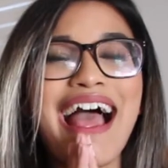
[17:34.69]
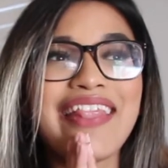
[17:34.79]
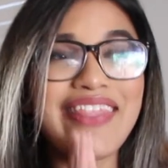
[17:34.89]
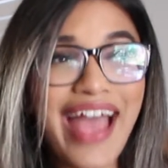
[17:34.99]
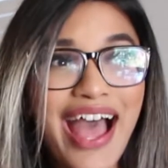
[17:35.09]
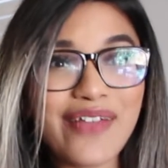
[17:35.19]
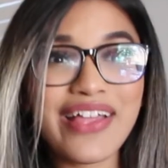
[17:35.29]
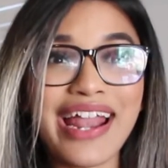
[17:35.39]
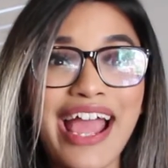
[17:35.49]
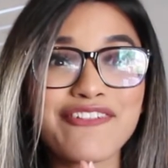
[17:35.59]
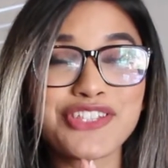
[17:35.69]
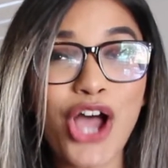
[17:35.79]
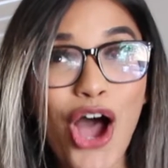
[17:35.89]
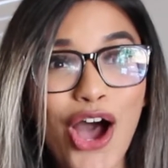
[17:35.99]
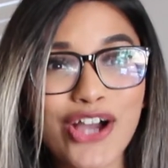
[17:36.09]
now that I've
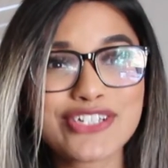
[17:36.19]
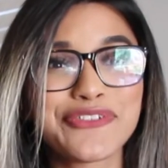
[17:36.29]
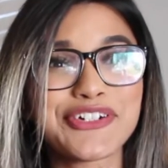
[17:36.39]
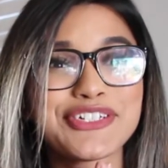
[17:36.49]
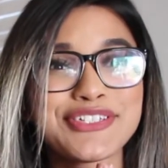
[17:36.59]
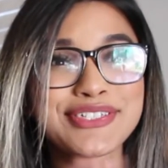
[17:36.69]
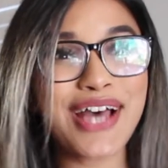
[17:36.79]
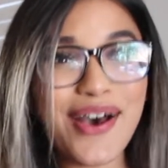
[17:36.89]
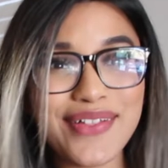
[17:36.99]
talked for so